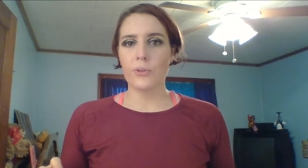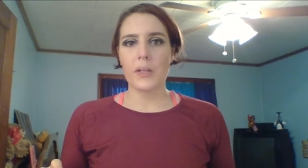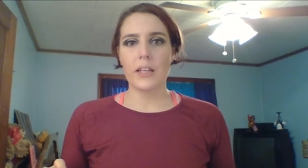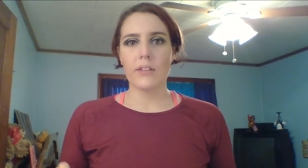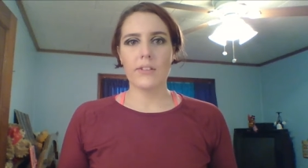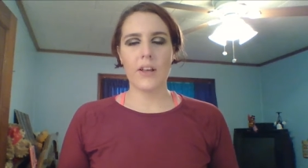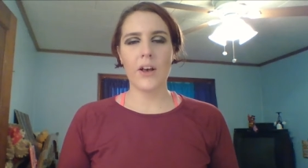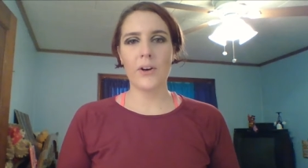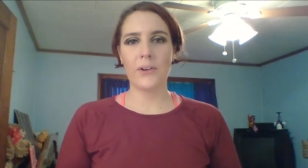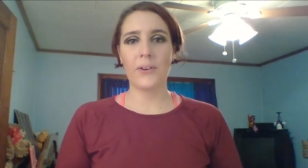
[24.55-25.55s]

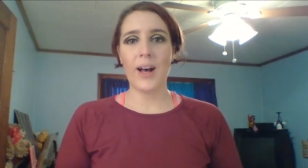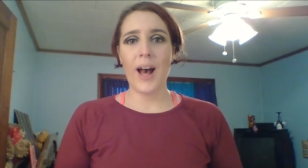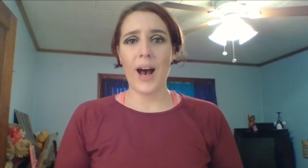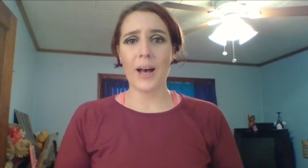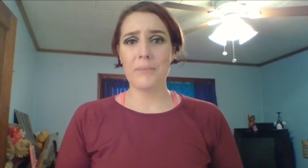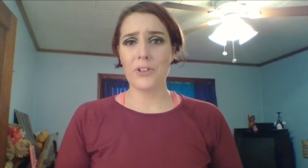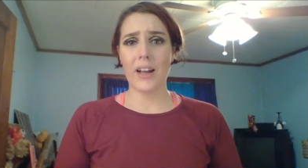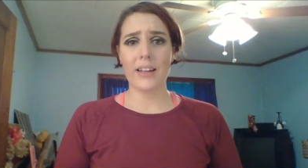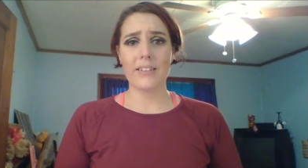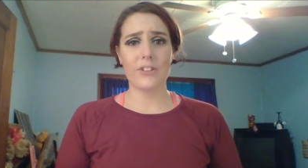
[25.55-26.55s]
So I'm trying to
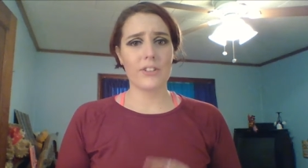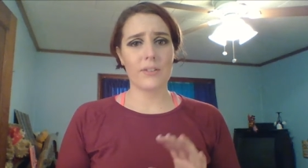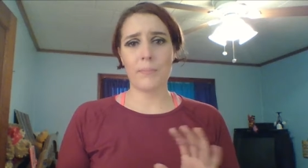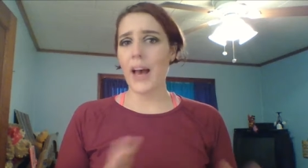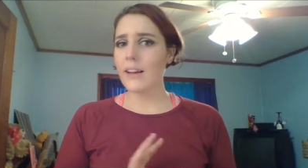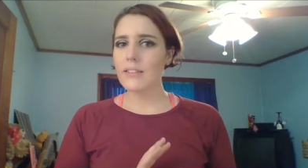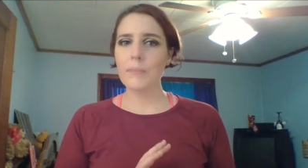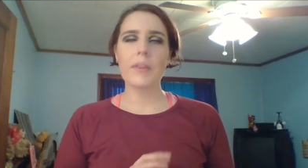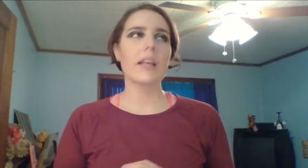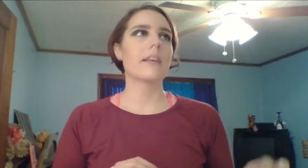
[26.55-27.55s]
just pack some
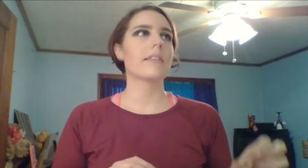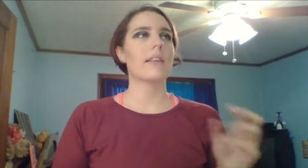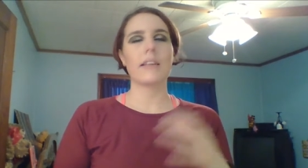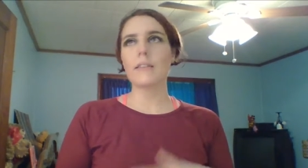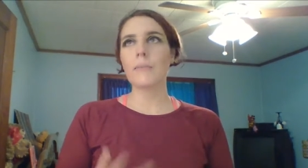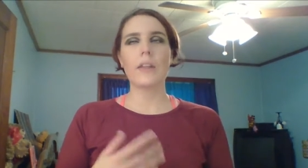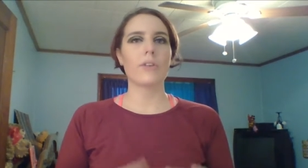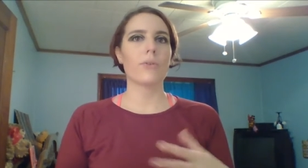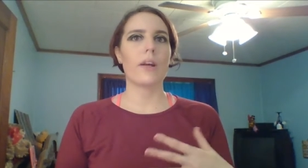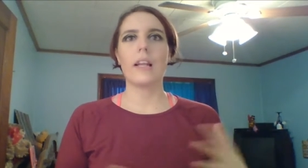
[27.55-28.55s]
things and get some things
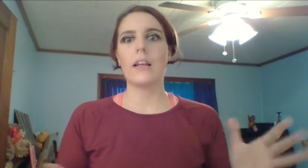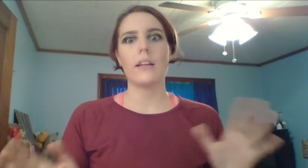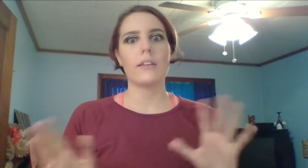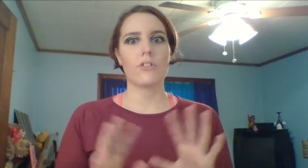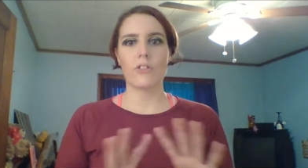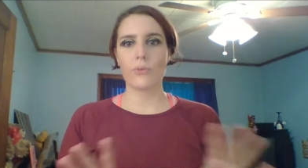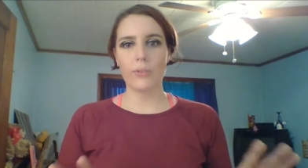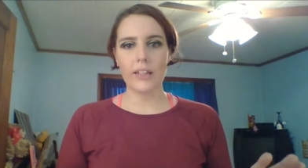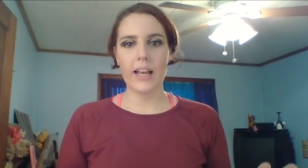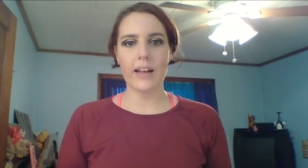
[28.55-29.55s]
ready, and it's just really
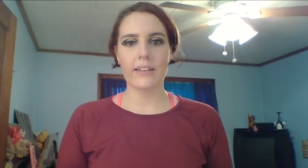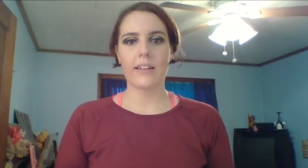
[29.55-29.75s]
hectic.